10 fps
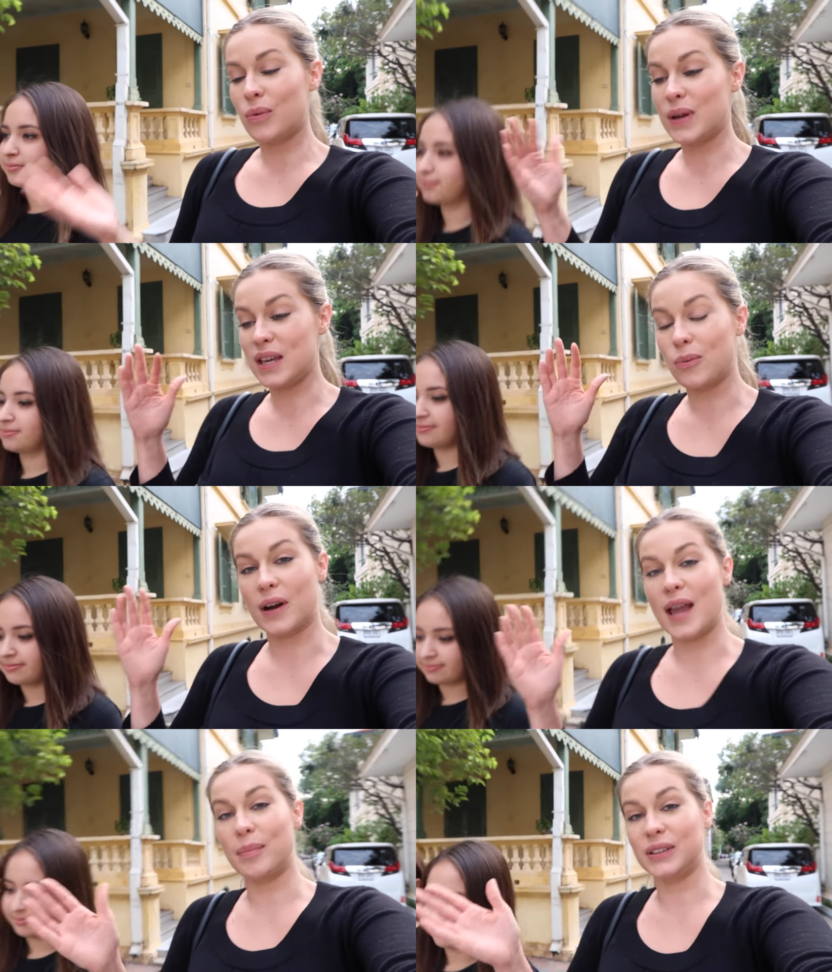Speaker 1: we
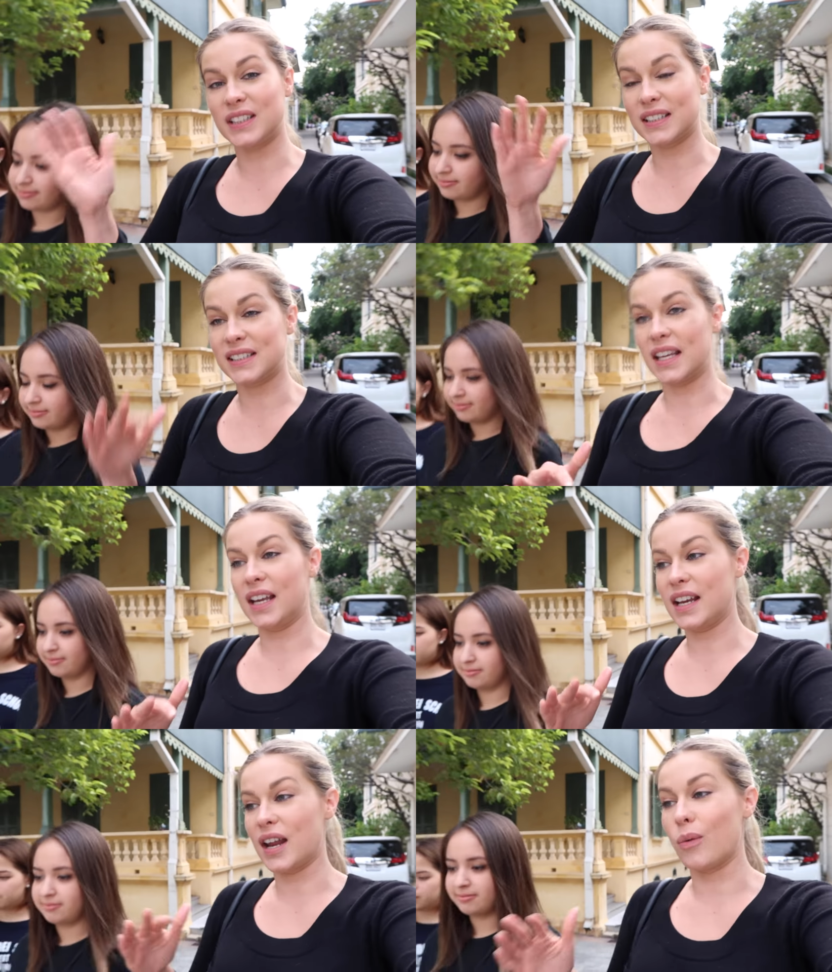were able to
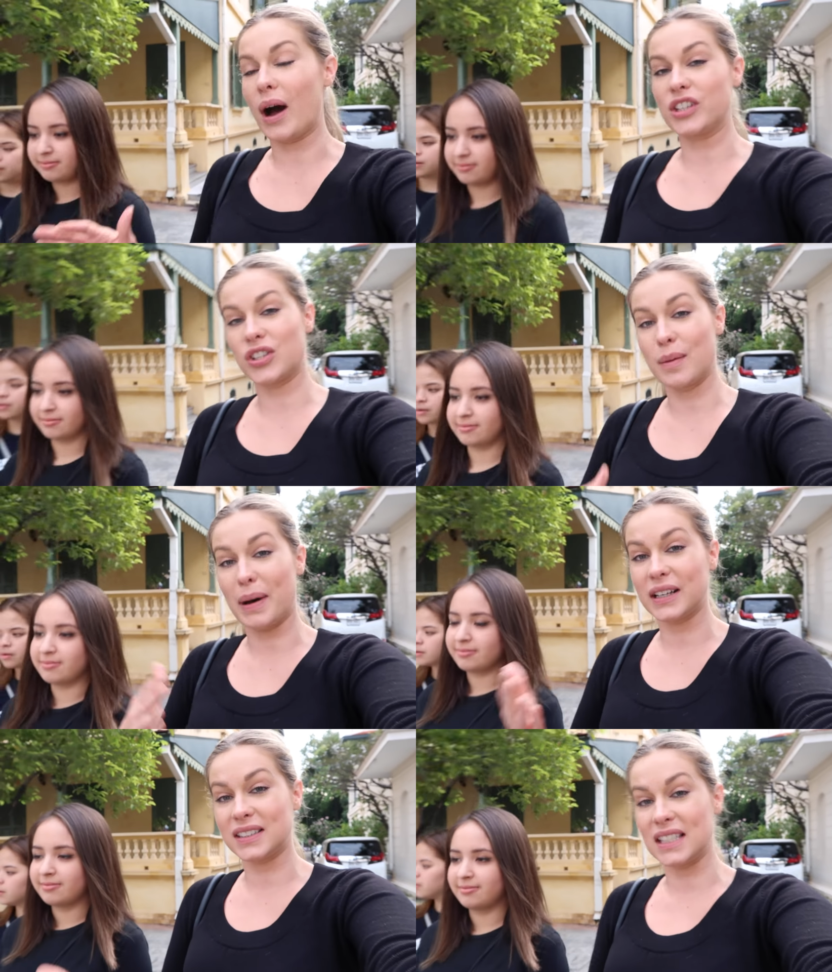sit and watch the
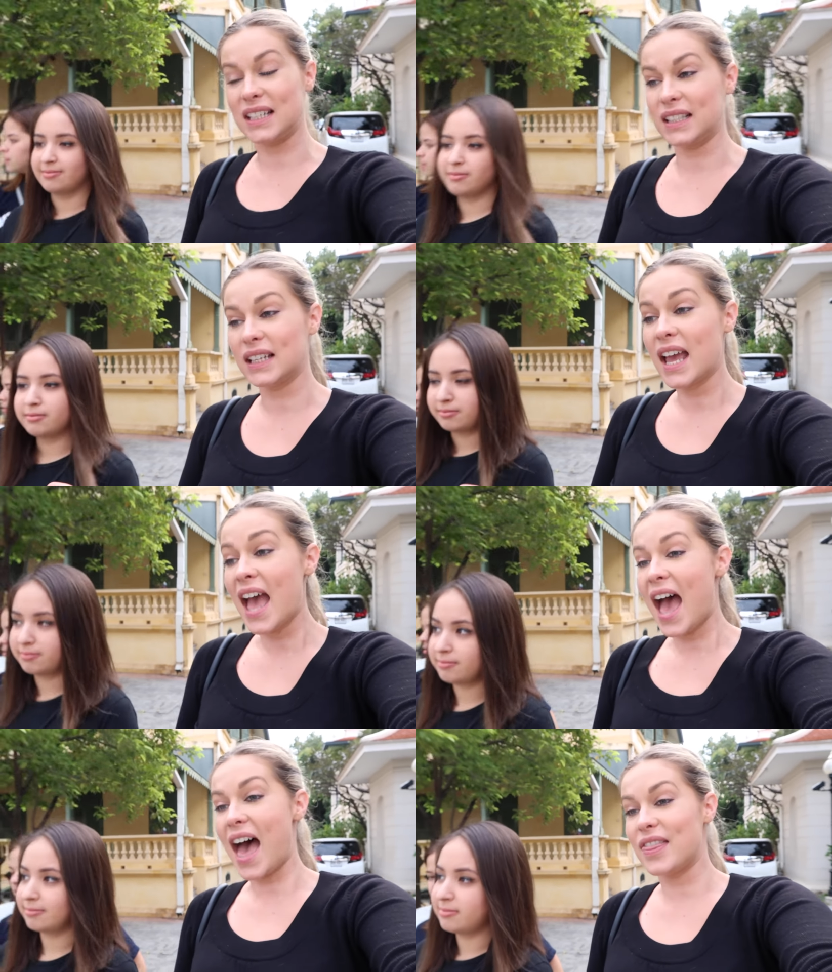monks eat.
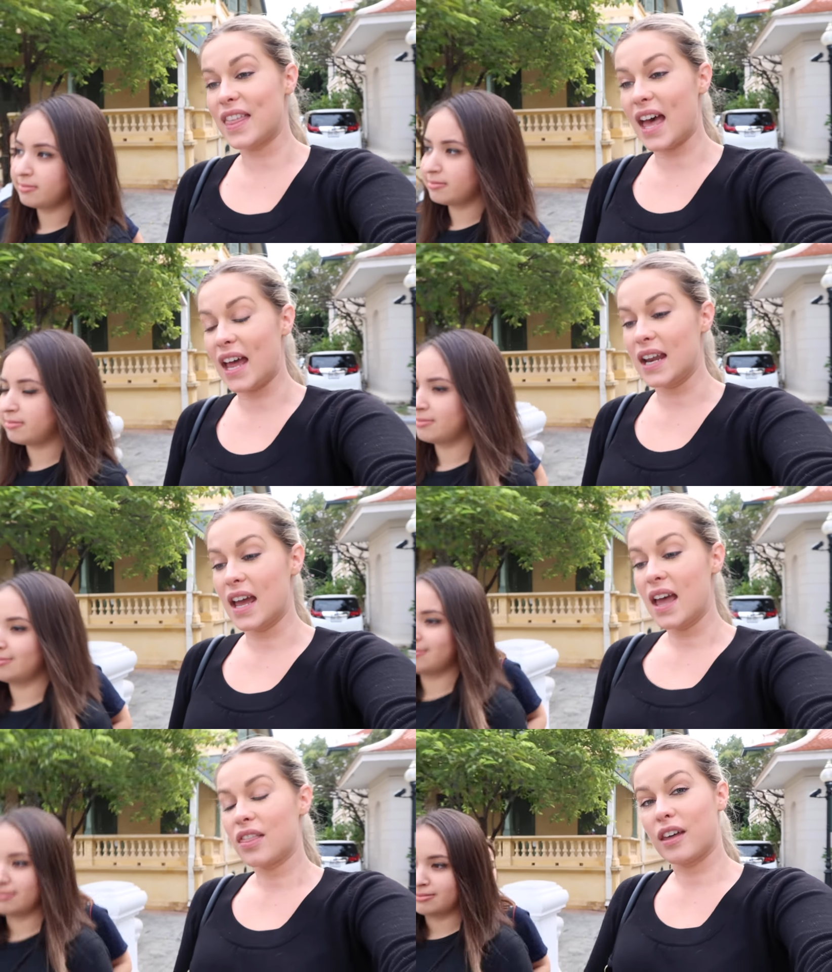And
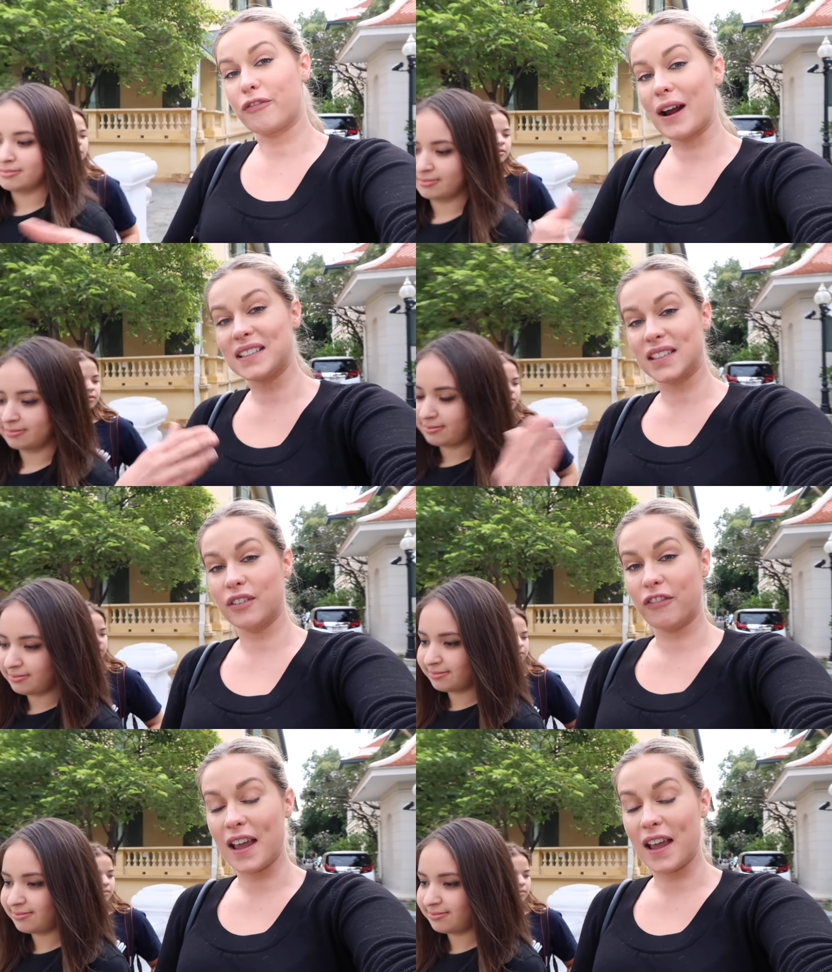then the friends and